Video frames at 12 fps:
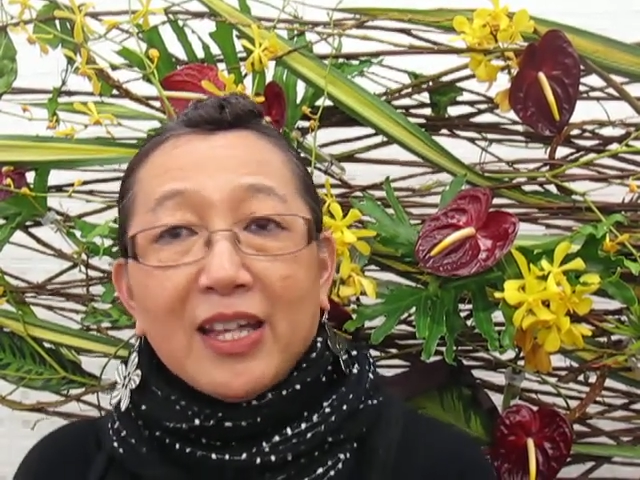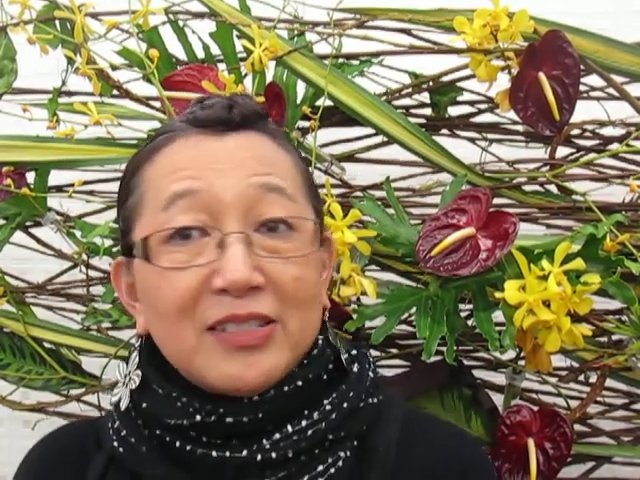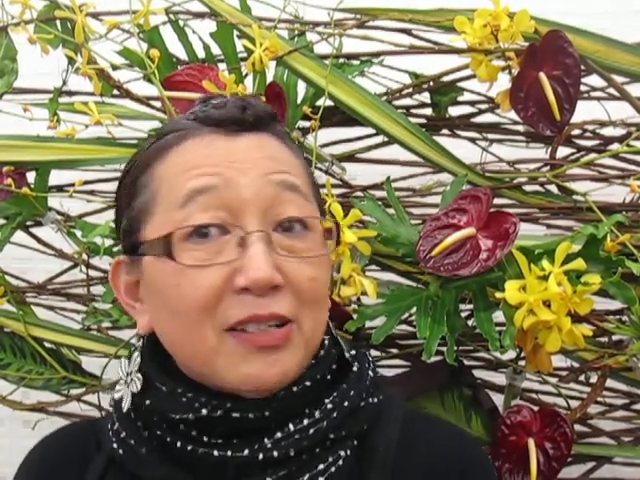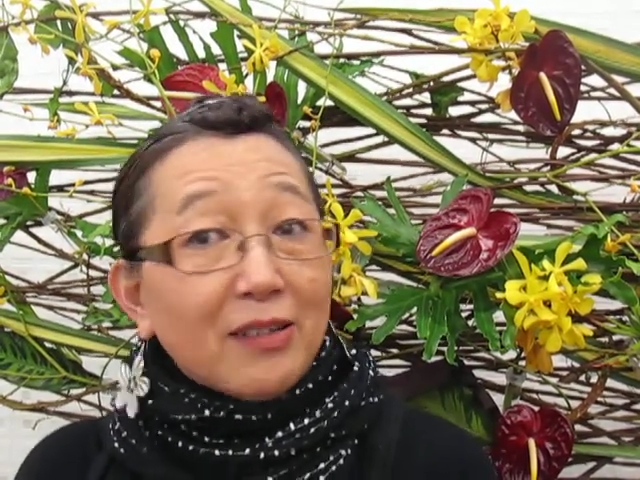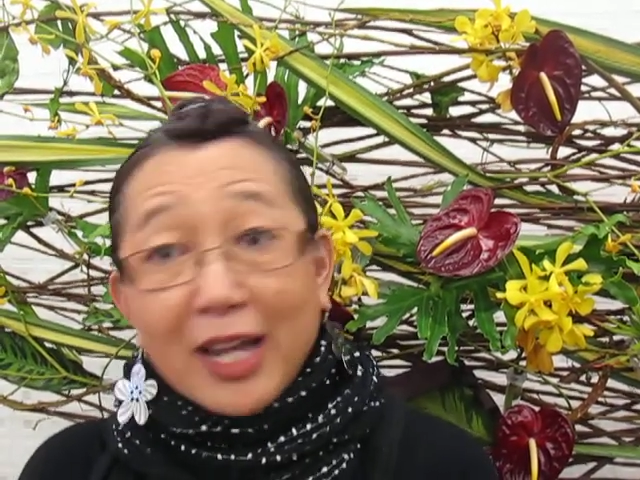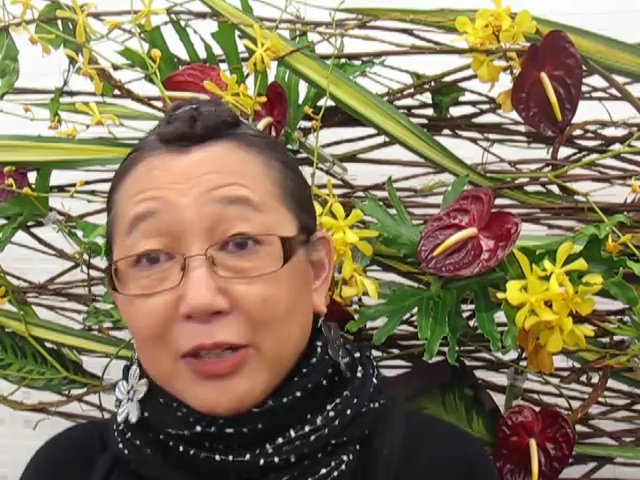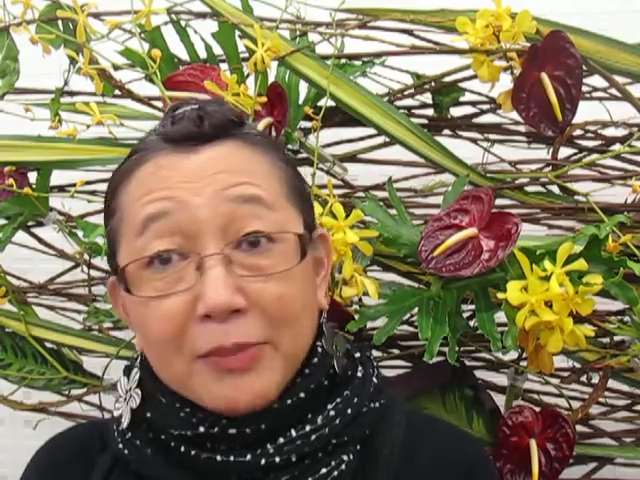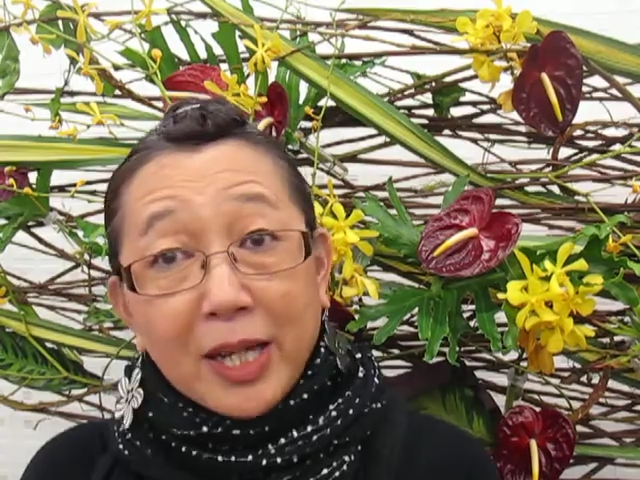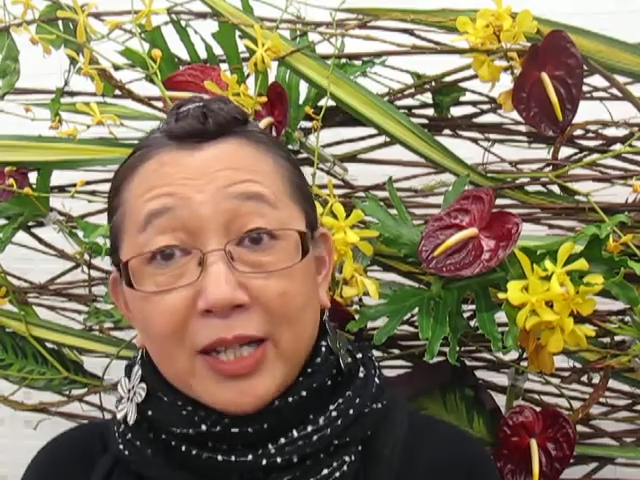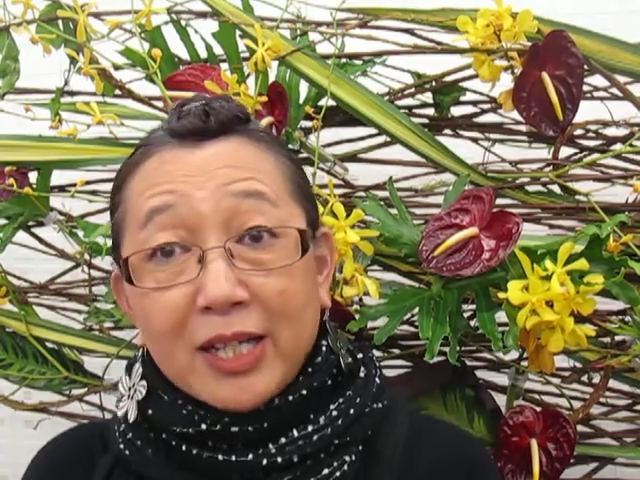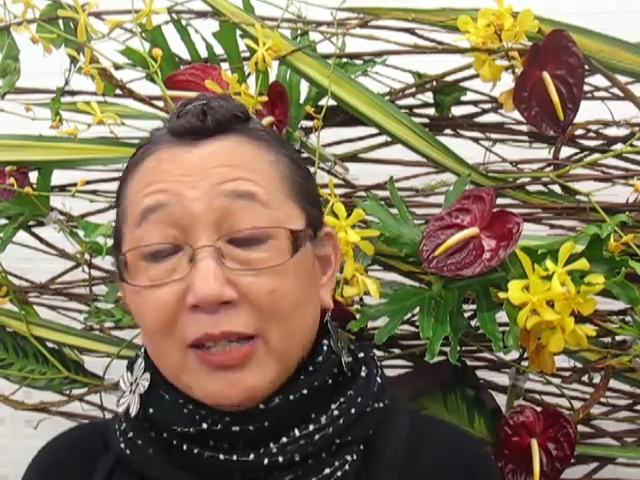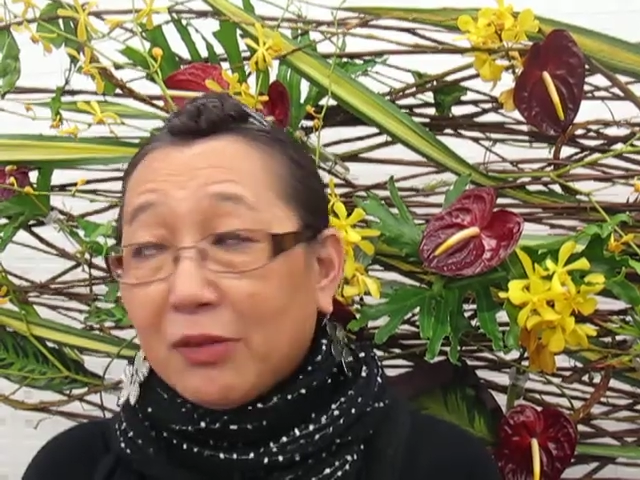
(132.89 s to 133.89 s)
It's a lot of
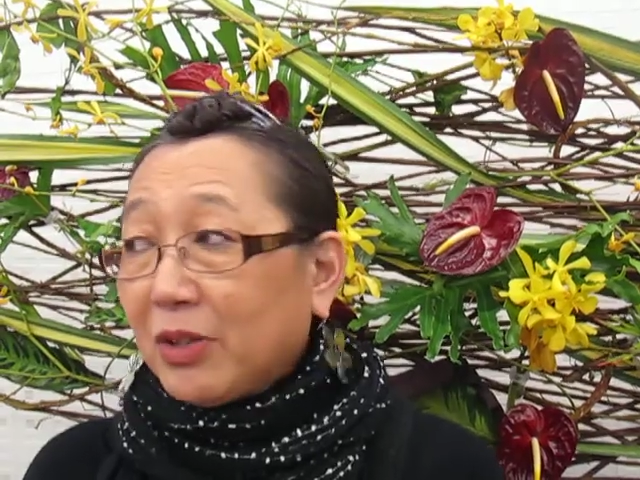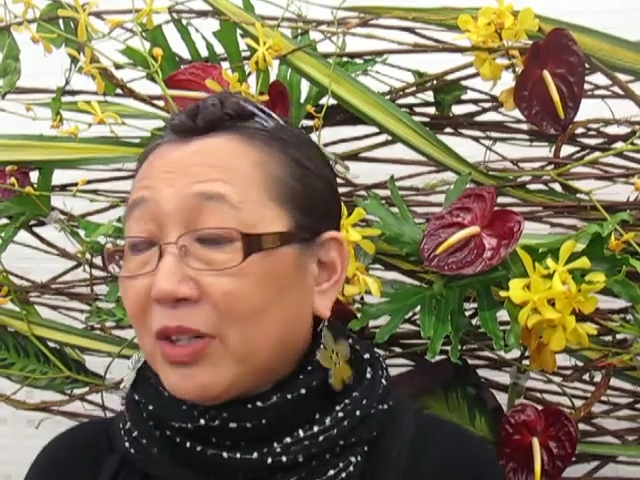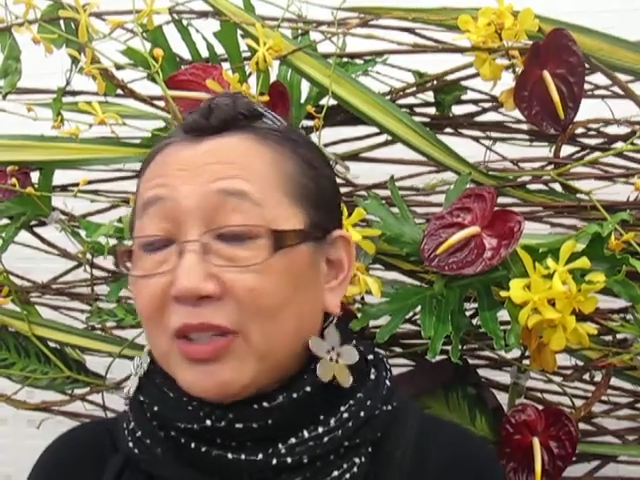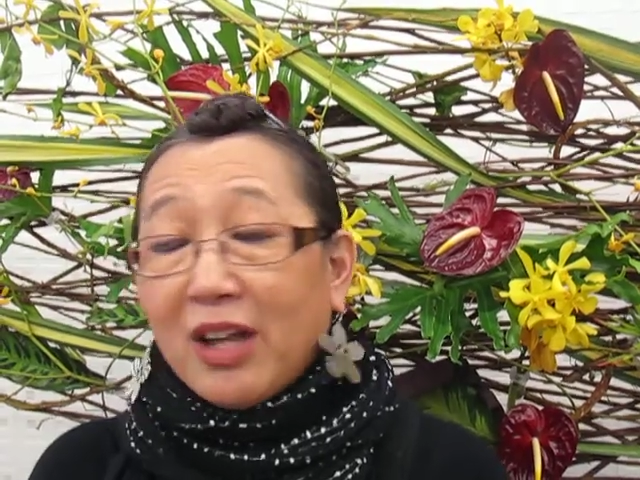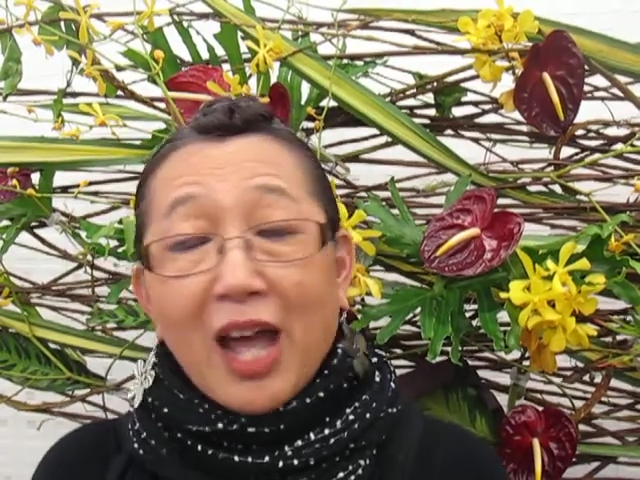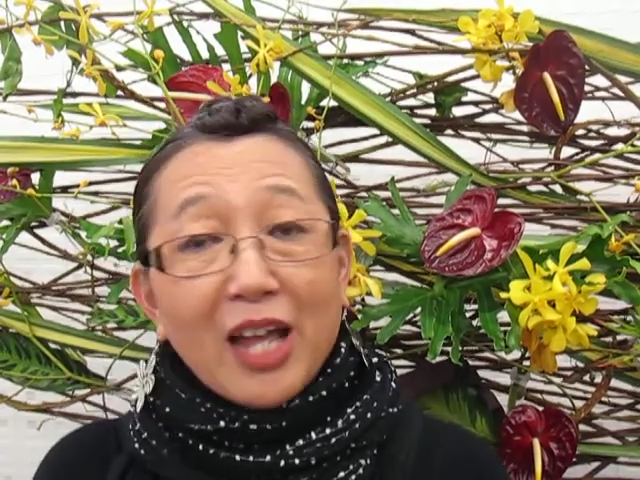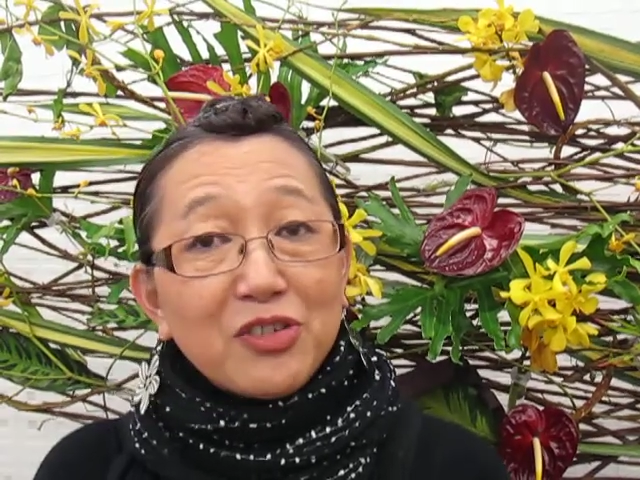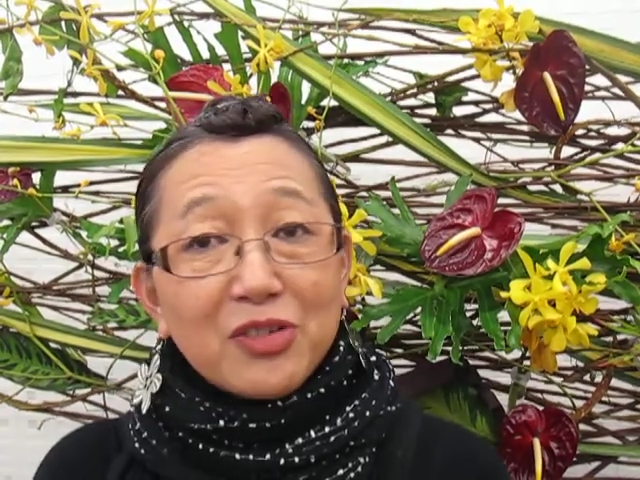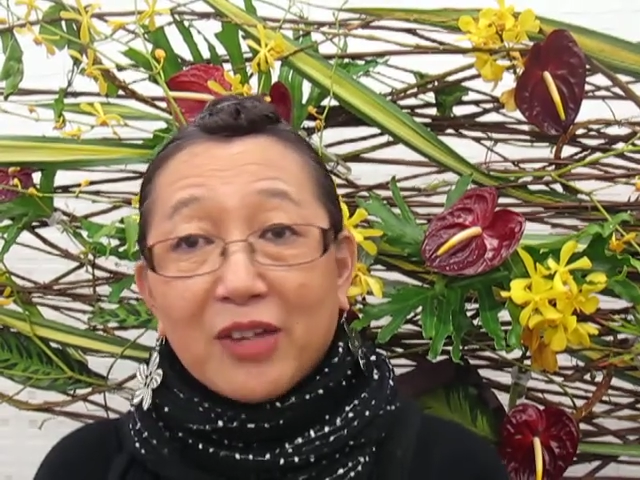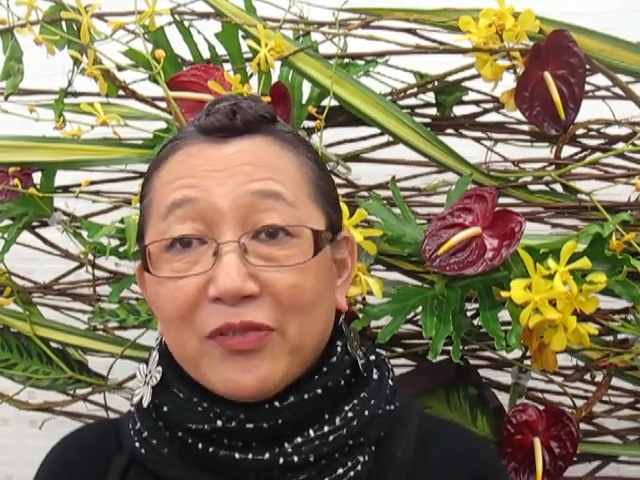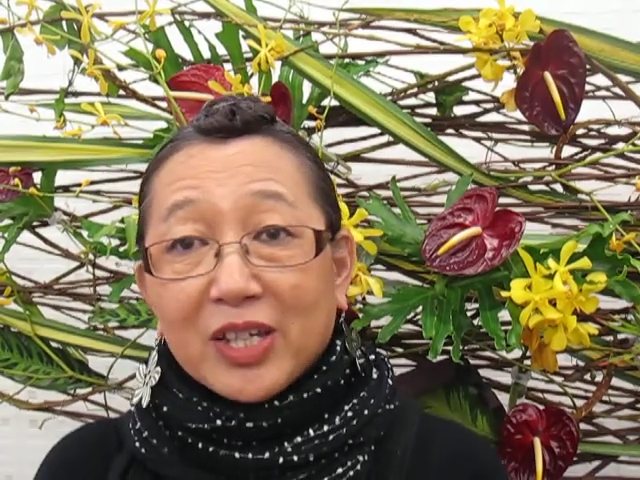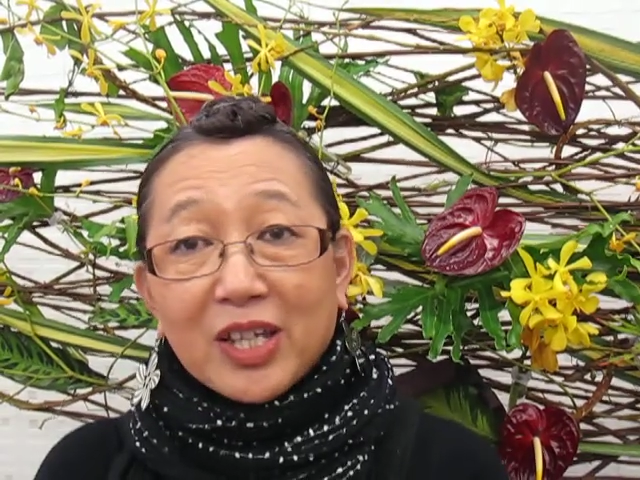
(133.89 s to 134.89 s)
money. We're in the high
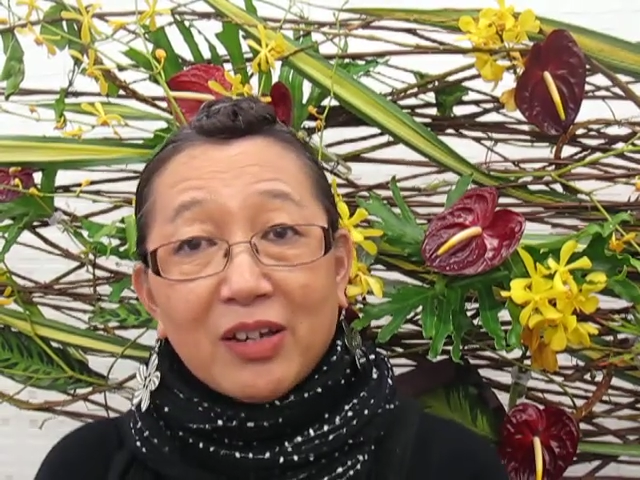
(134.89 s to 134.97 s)
traffic